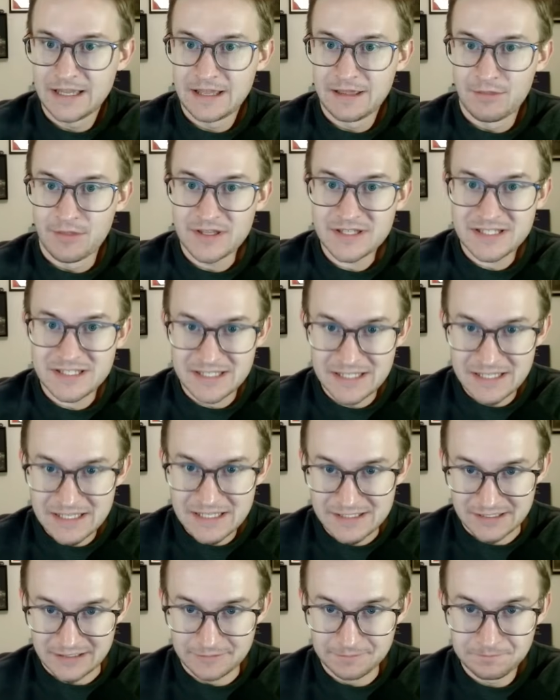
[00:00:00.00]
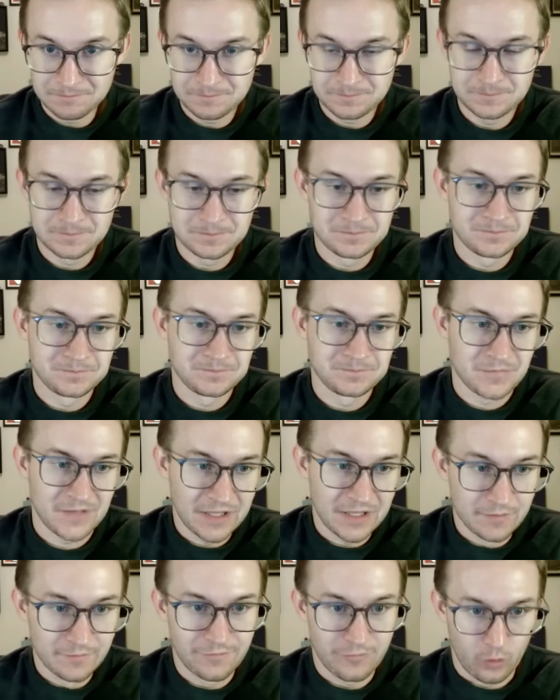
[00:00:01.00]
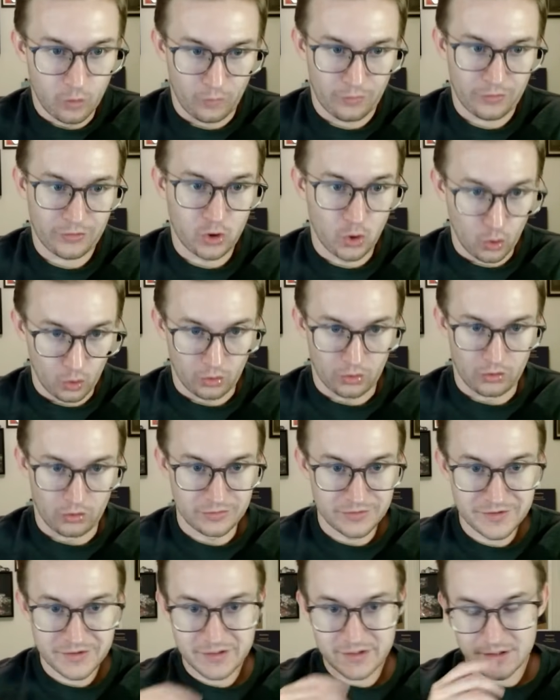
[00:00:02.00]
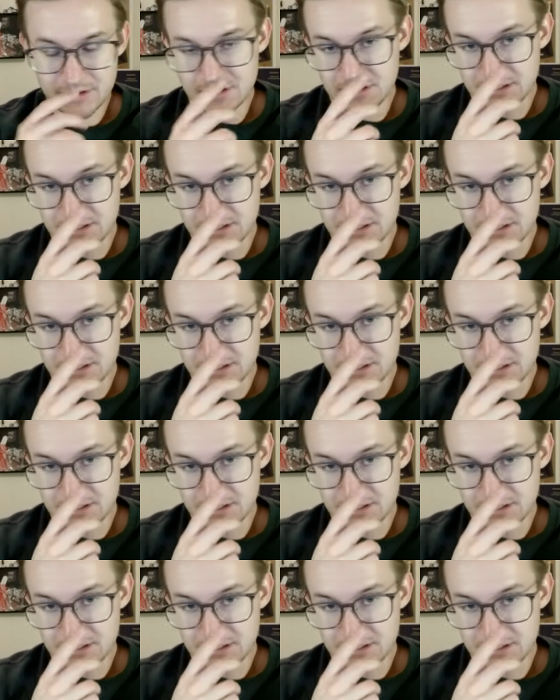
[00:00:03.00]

This season, in fourth quarters,